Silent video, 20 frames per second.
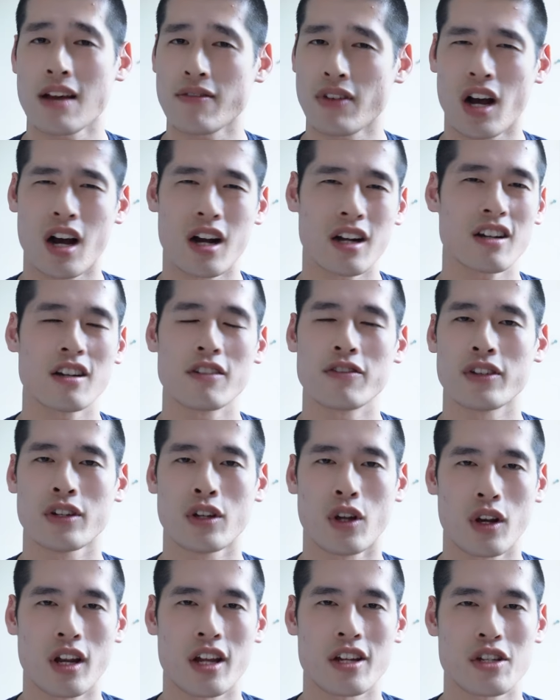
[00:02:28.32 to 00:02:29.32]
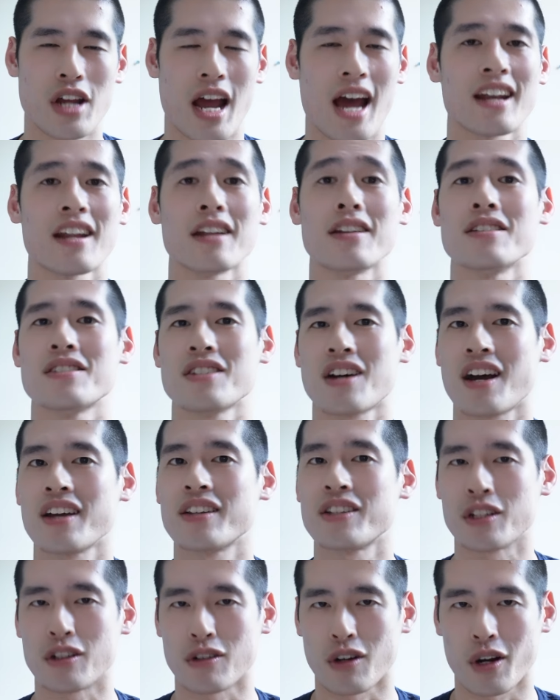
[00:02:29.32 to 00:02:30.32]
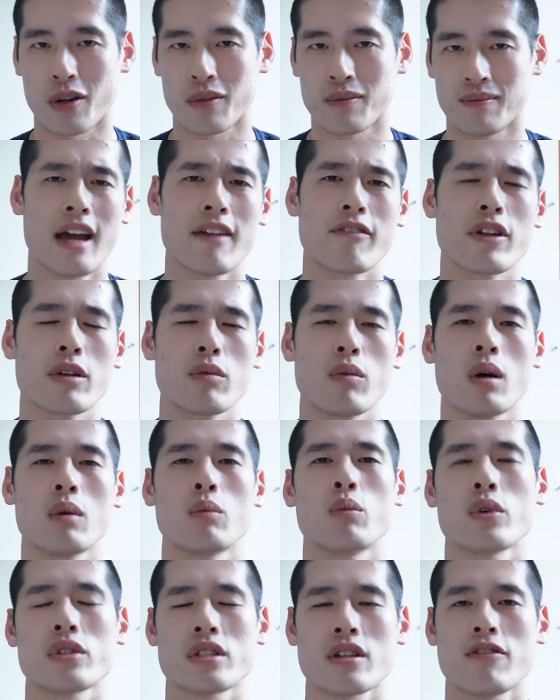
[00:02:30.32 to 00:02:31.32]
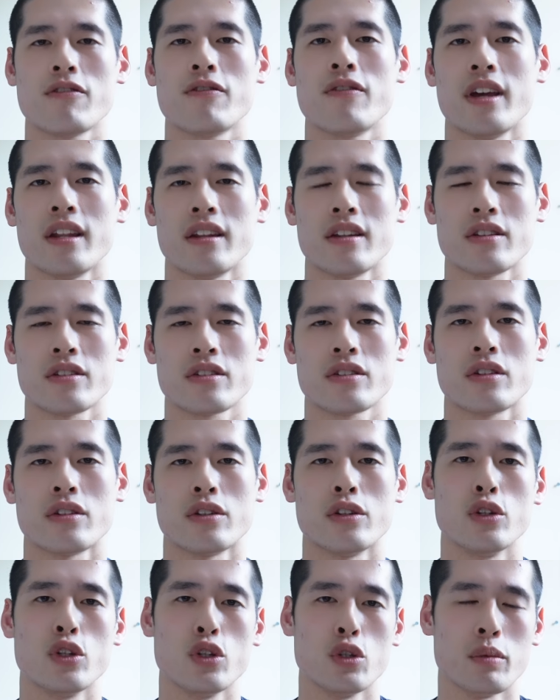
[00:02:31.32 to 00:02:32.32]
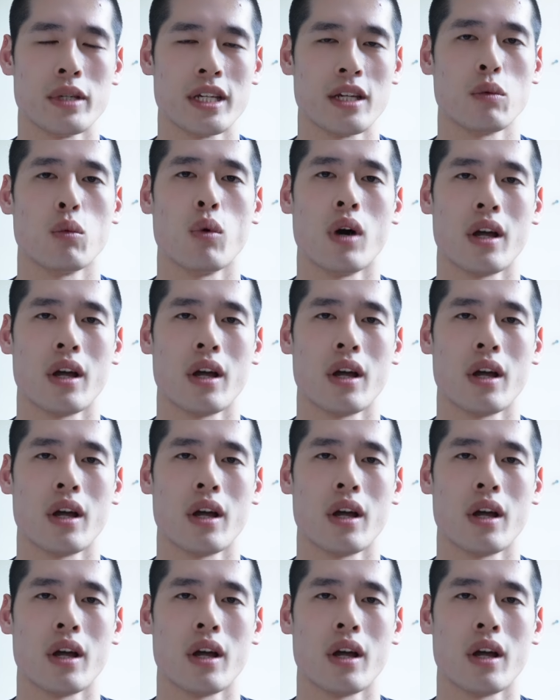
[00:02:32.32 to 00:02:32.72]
have a hunger for knowledge and a desire to grow. Everyone was a fitness newbie